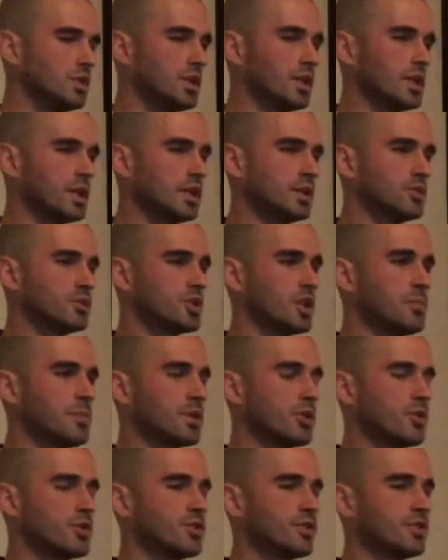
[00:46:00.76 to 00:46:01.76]
uh,
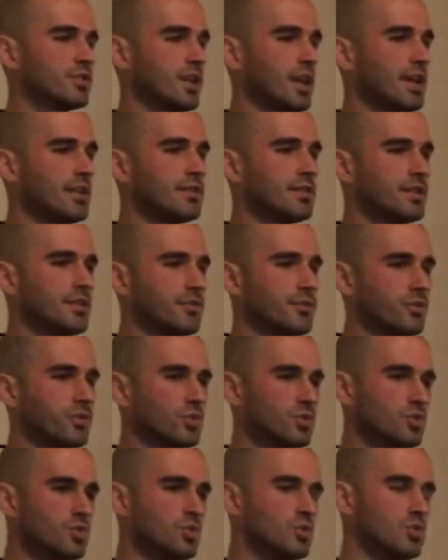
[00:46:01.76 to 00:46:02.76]
Uchiyama Roshi said, if
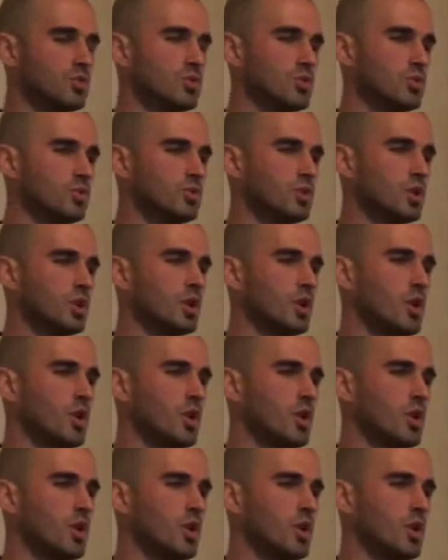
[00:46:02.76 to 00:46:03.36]
you